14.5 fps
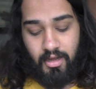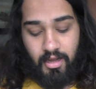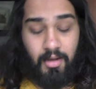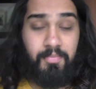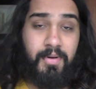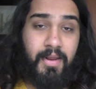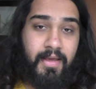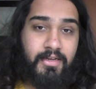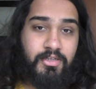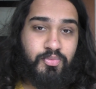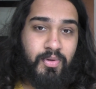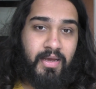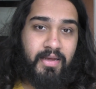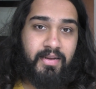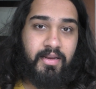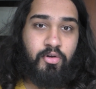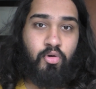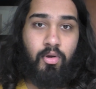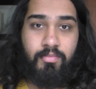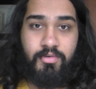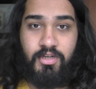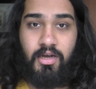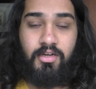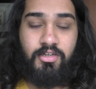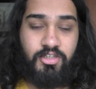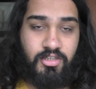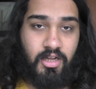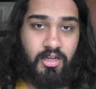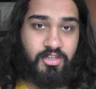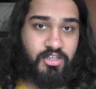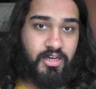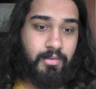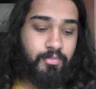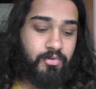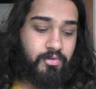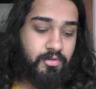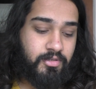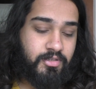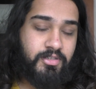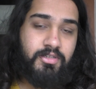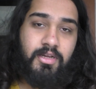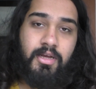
Up next, we had a Noam Dar Samuels